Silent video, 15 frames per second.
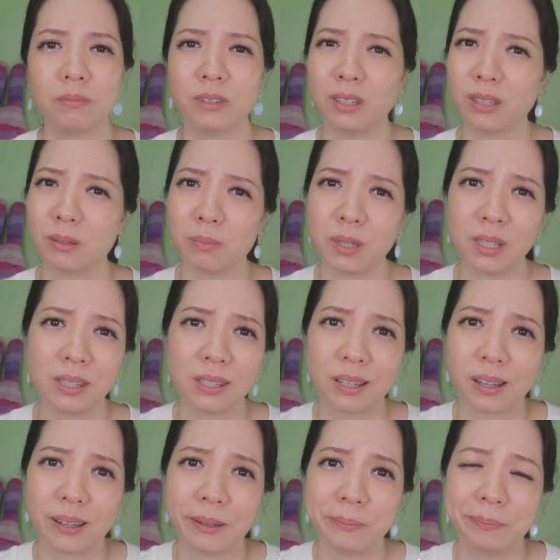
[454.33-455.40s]
In the
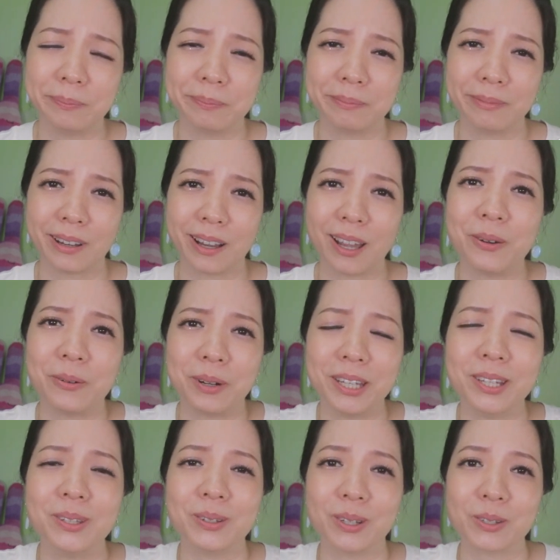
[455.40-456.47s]
meantime, I'm
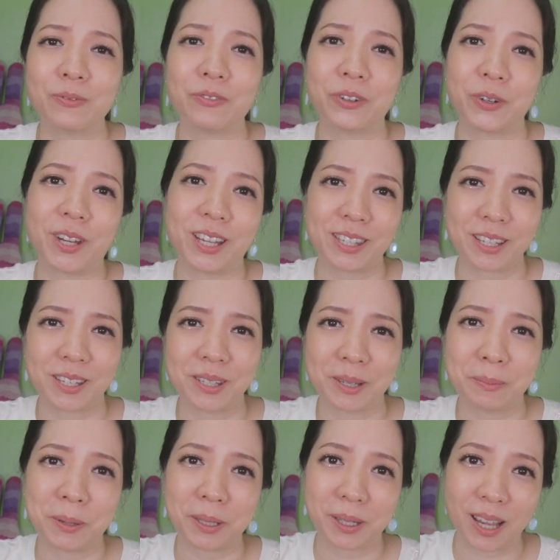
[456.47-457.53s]
really not very excited
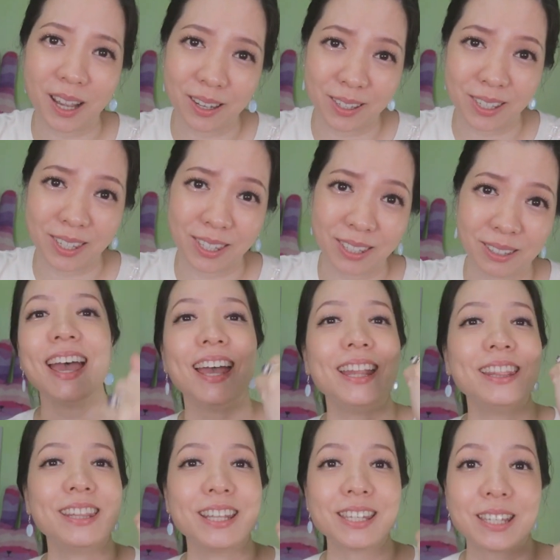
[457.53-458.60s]
about the colors.
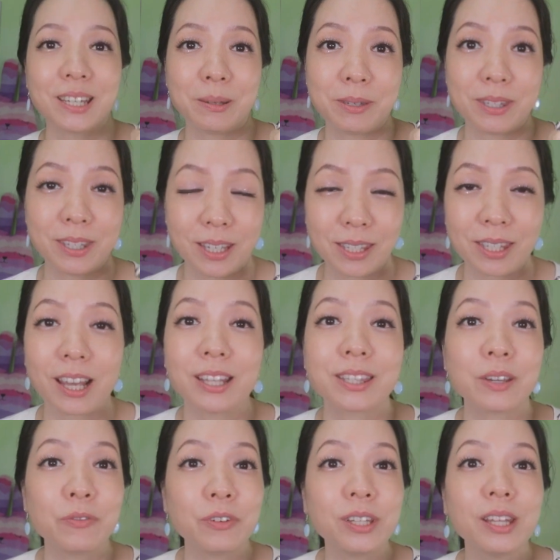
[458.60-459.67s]
And these lipsticks are
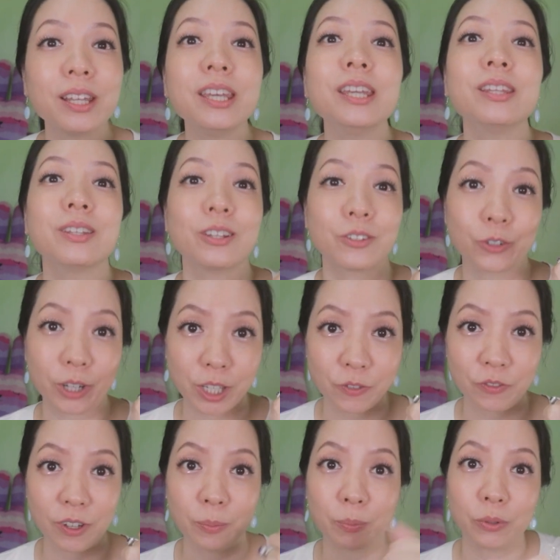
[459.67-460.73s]
definitely not
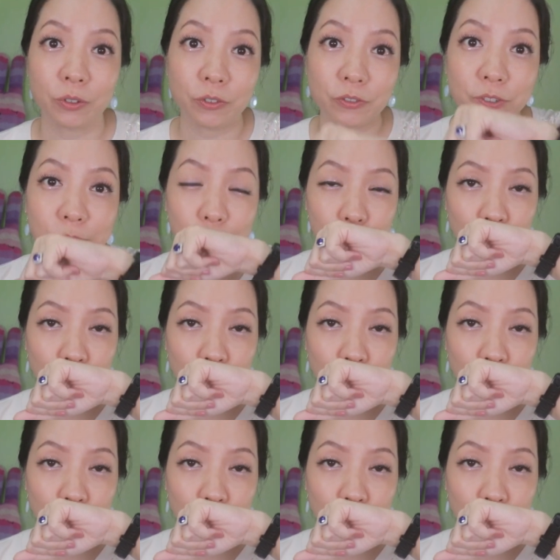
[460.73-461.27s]
transfer proof.